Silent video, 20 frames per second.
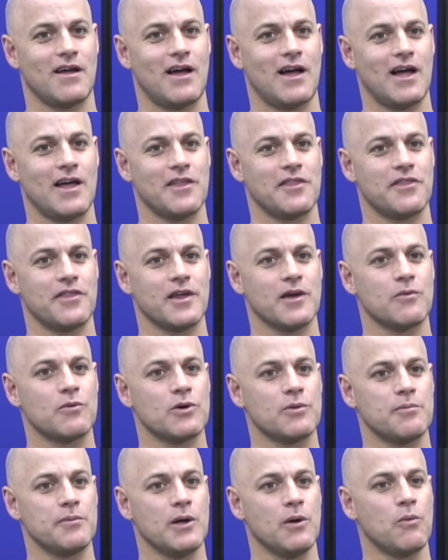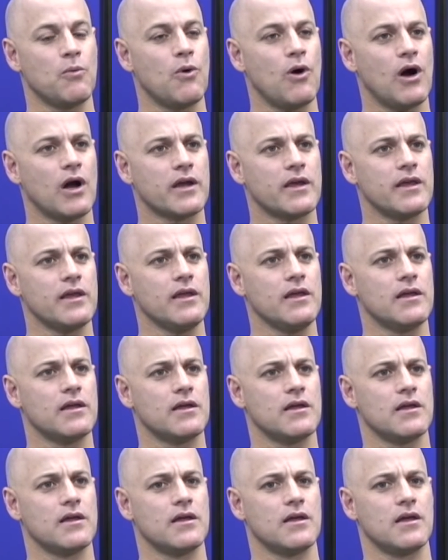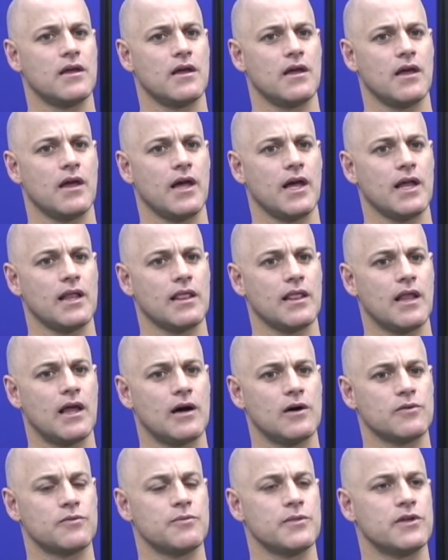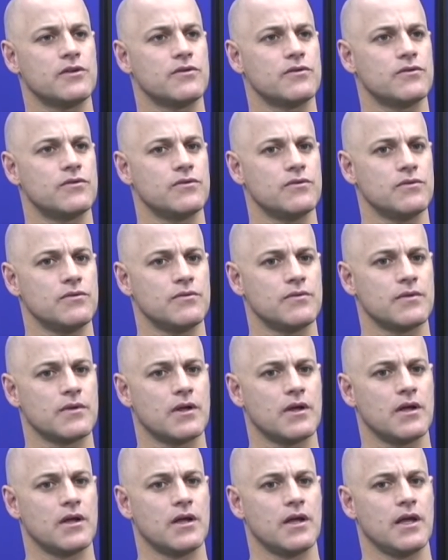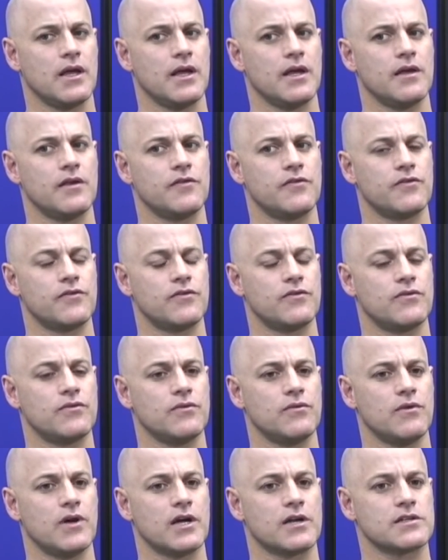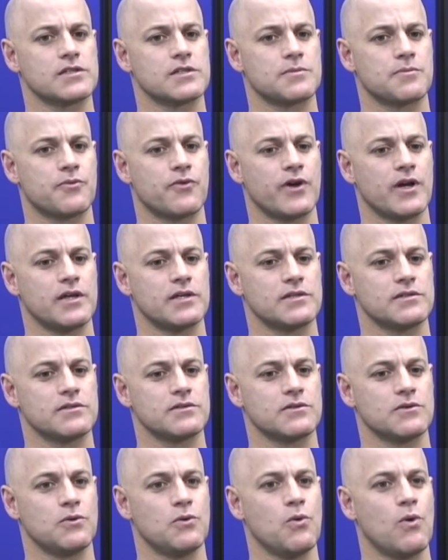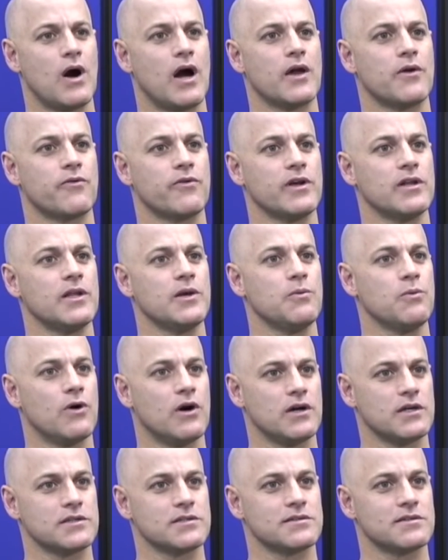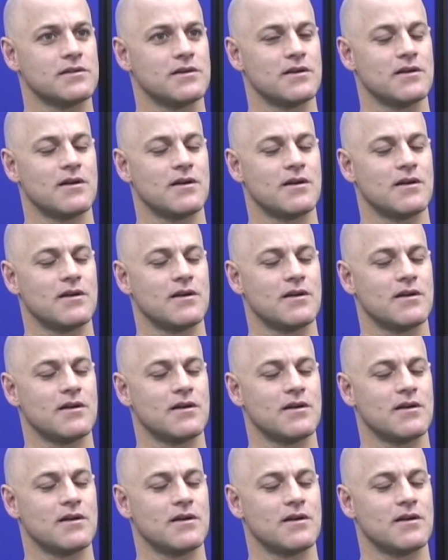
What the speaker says: I think what Milwaukee allowed me to do is to express who I really was,